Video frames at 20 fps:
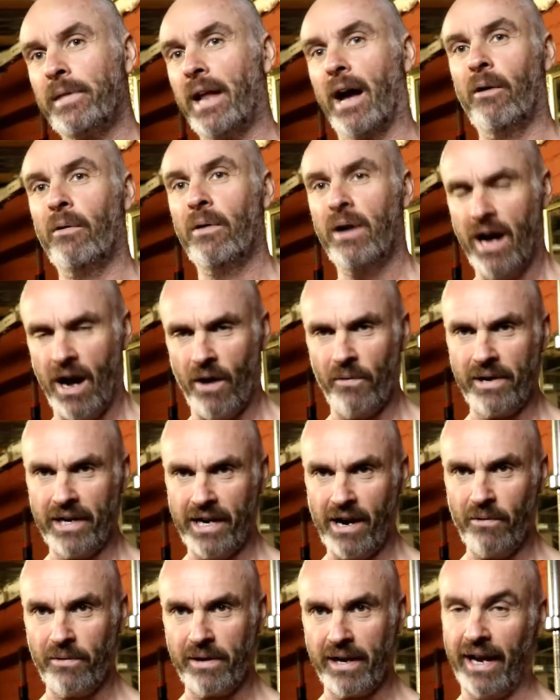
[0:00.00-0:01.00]
No. Okie
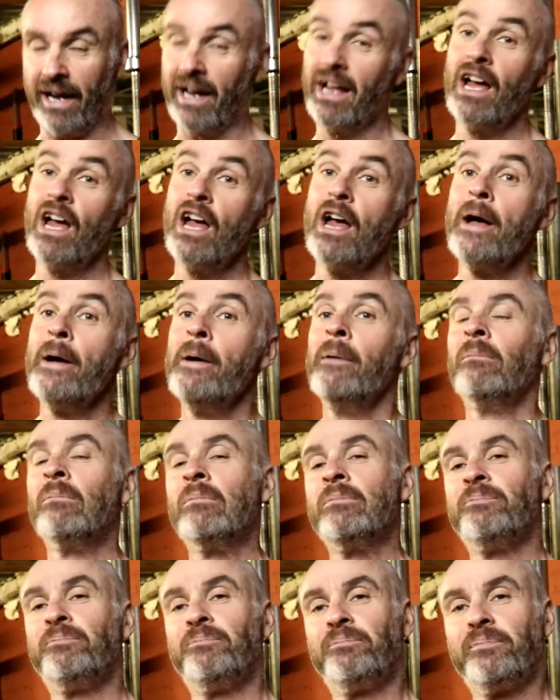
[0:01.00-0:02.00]
dokie.
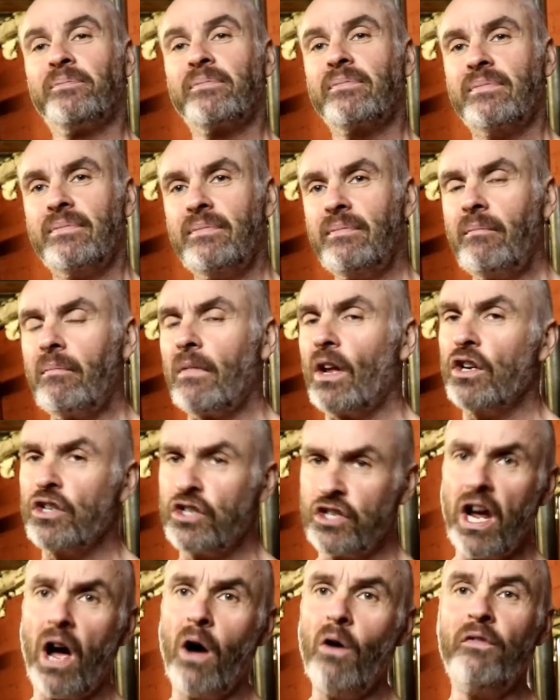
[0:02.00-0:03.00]

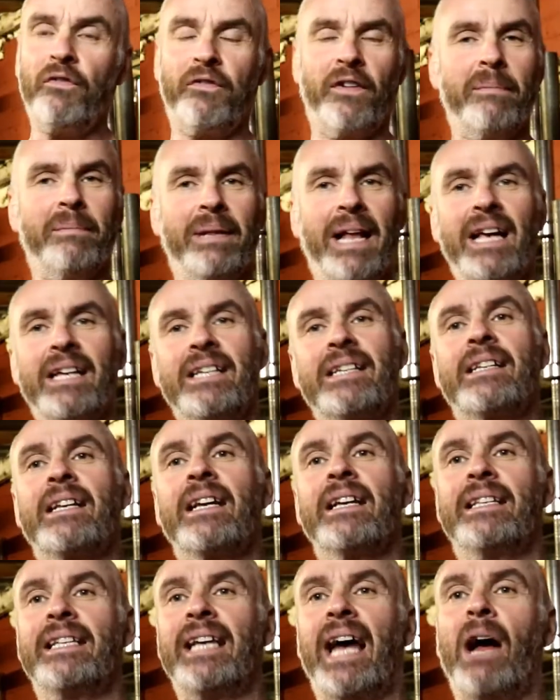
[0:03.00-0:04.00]
So, from
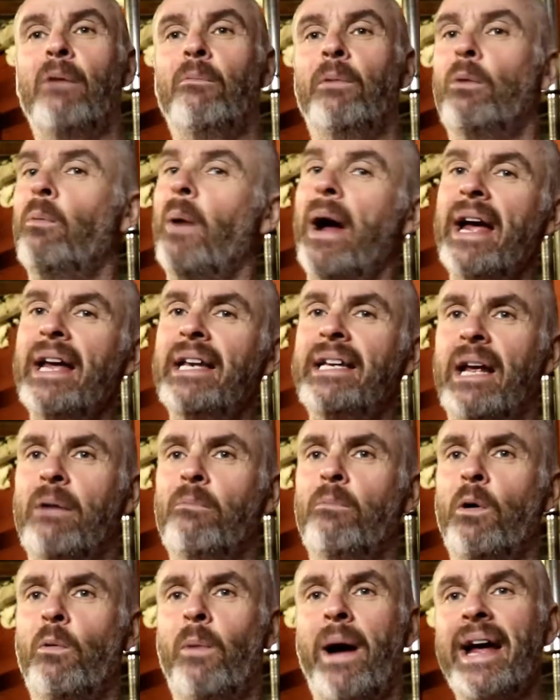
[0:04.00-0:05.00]
last time we weighed
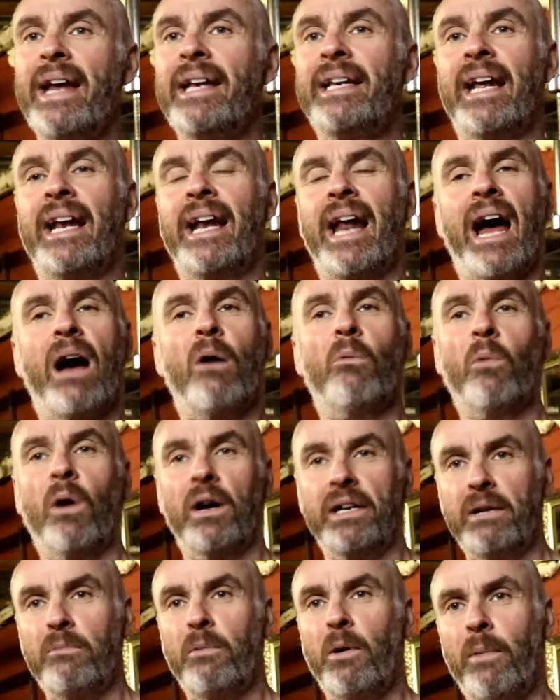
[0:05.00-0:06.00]
in at,
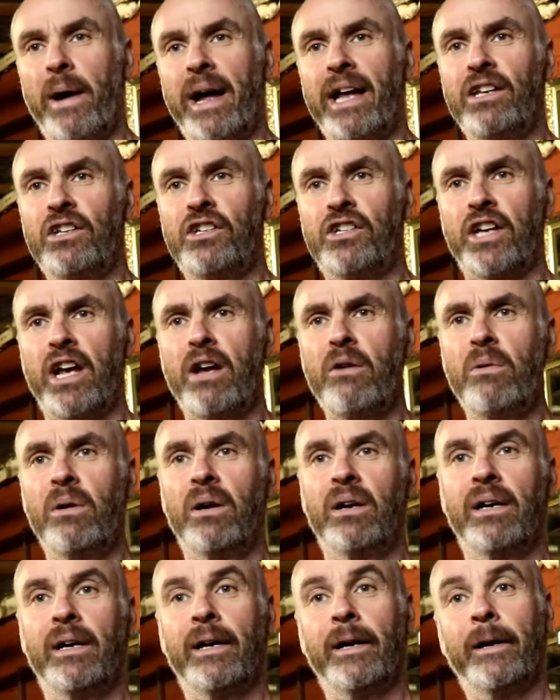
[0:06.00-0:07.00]
what did we weigh in, Sue?